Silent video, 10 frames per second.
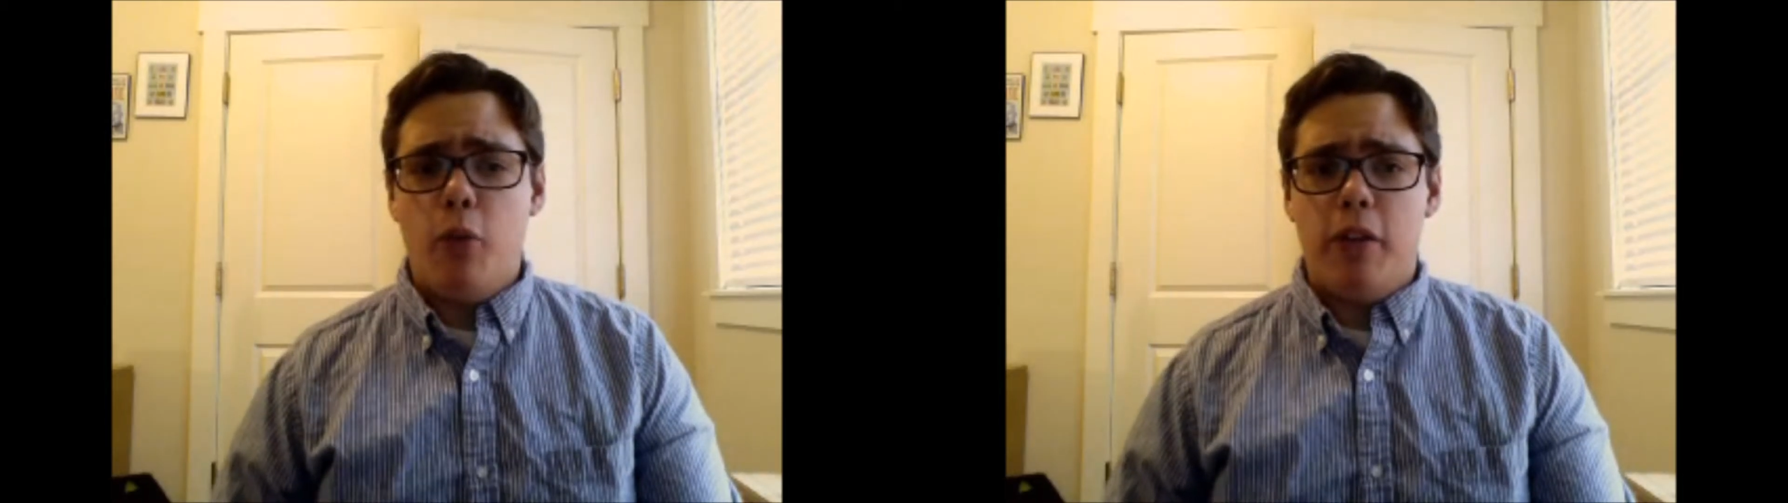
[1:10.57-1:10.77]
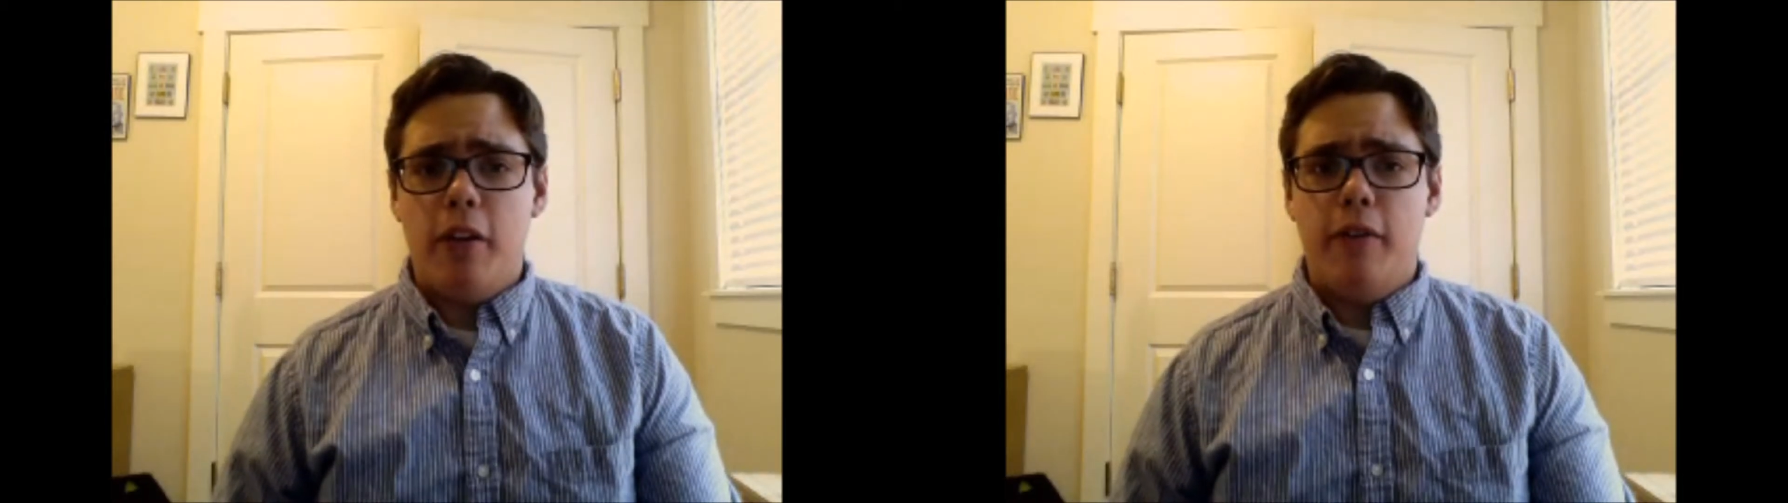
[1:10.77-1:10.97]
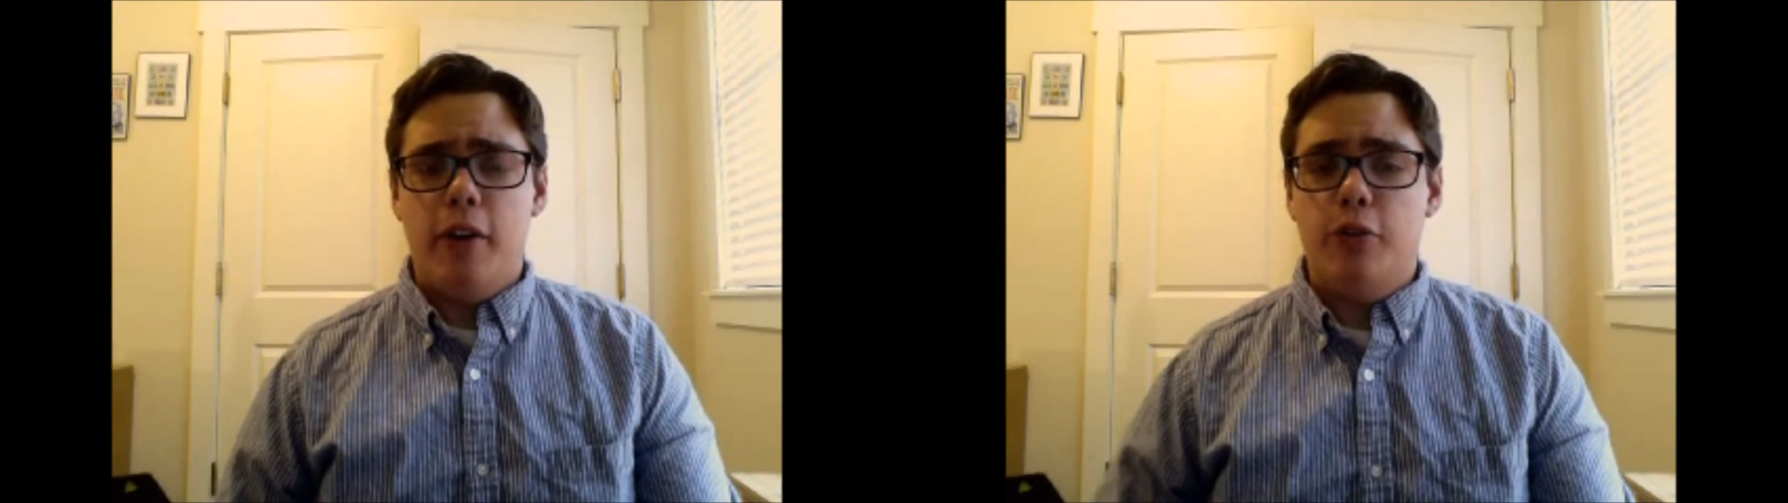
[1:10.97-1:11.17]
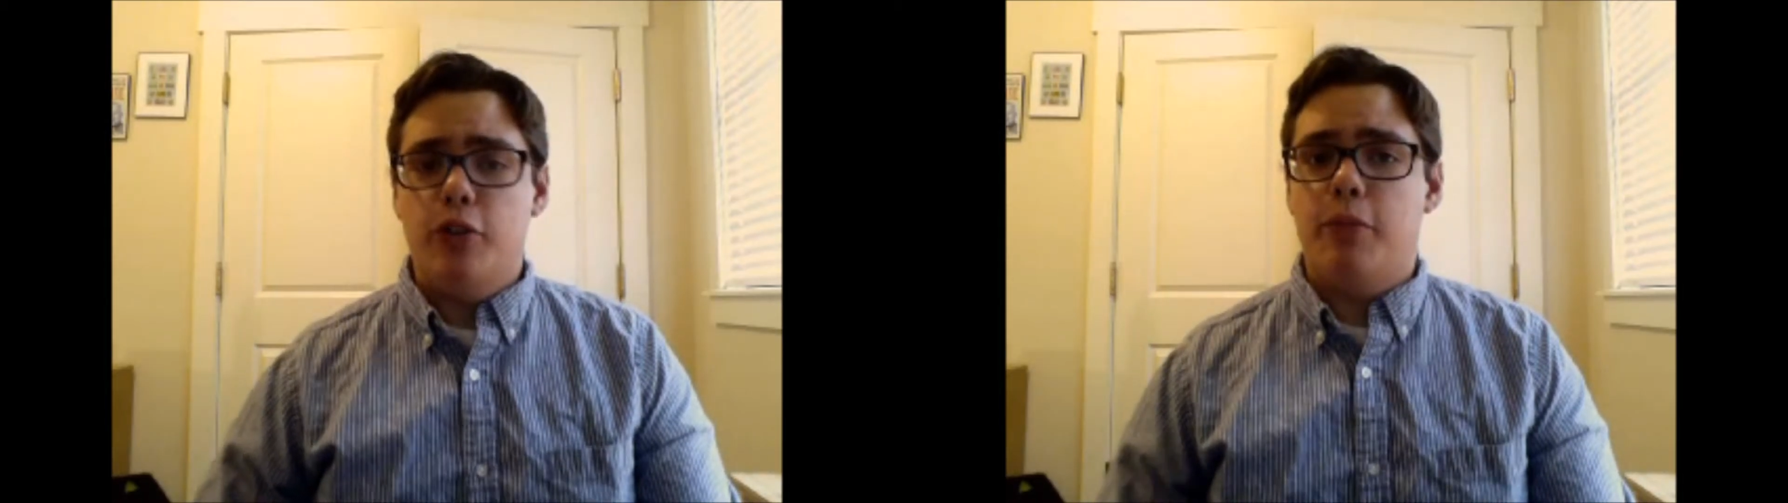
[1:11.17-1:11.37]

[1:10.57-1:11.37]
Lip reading: with individuals,